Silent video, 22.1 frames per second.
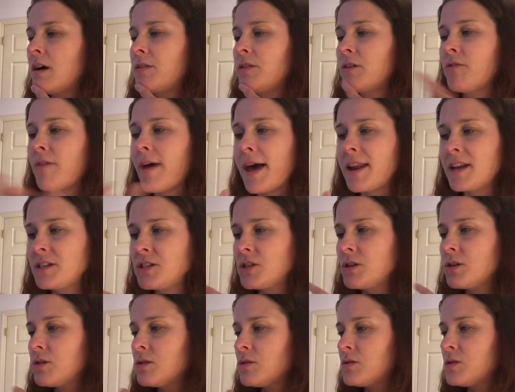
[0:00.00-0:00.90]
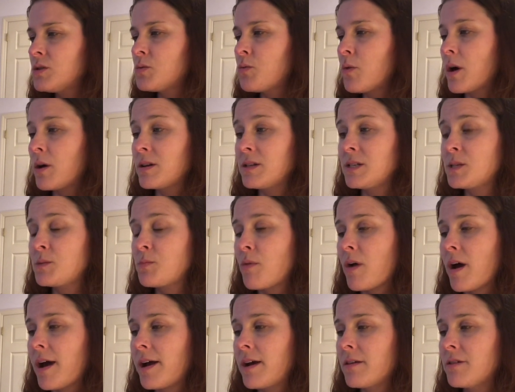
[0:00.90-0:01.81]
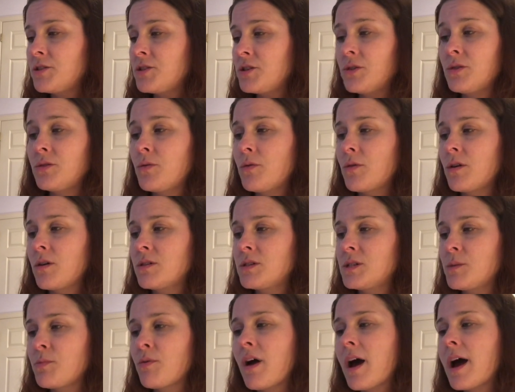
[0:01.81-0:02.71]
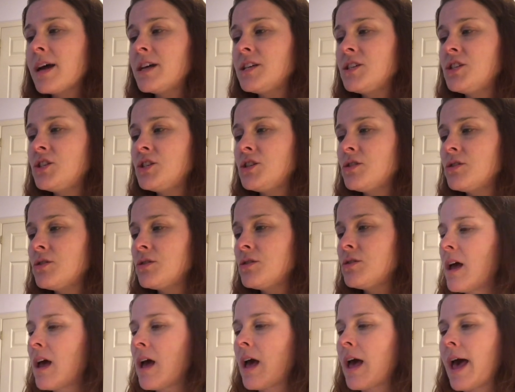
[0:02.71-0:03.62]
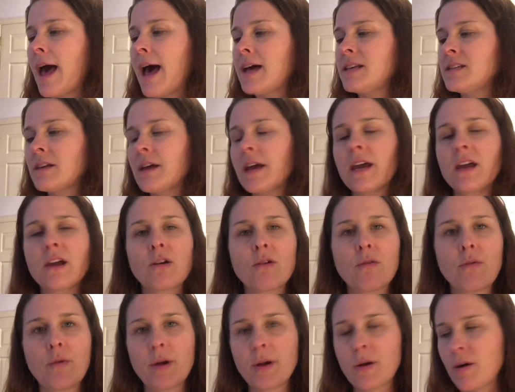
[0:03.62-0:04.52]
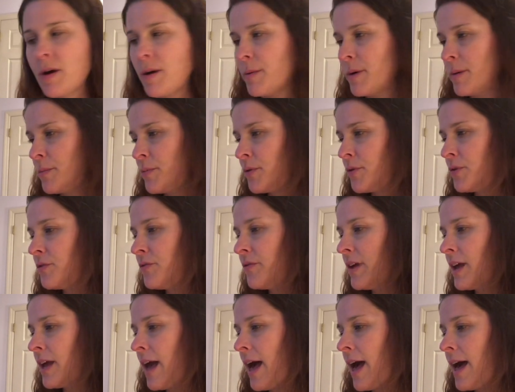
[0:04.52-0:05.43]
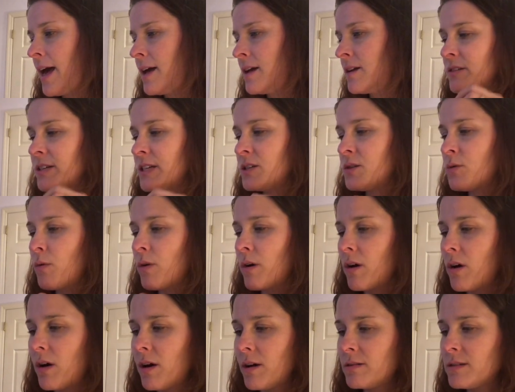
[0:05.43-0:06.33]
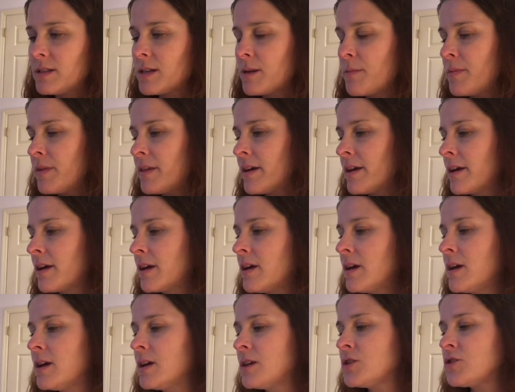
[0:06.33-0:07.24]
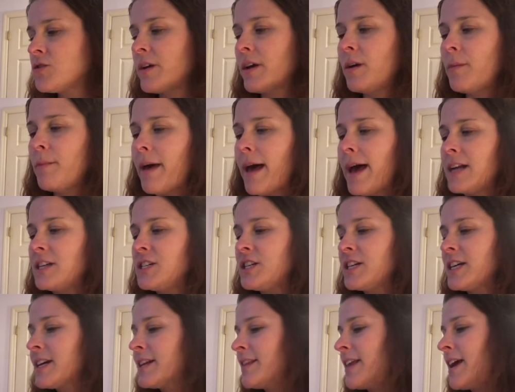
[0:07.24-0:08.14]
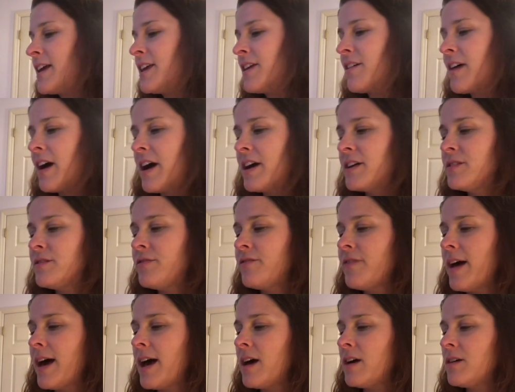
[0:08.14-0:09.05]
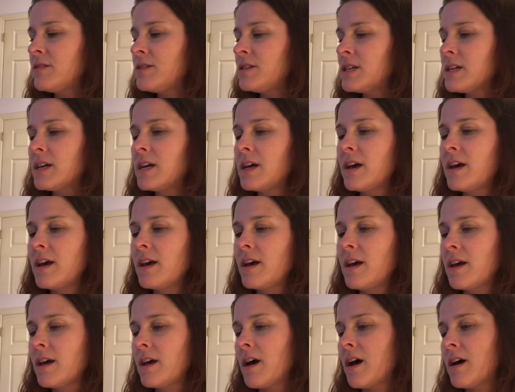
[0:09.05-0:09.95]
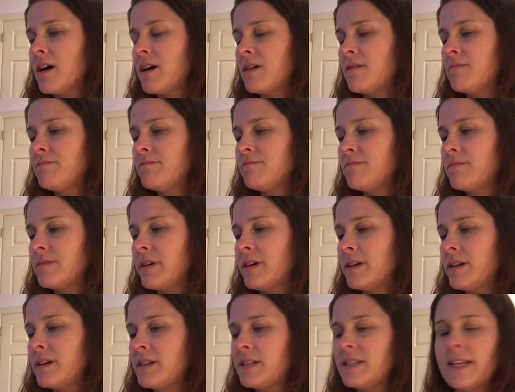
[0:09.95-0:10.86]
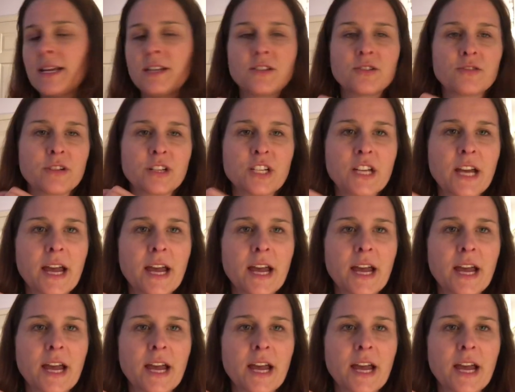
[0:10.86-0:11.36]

the gratitudes, what inspired you or surprised you as a hiker, what I'm improving at, I'll need to work on something, trail magic that you kind of found, and a sensory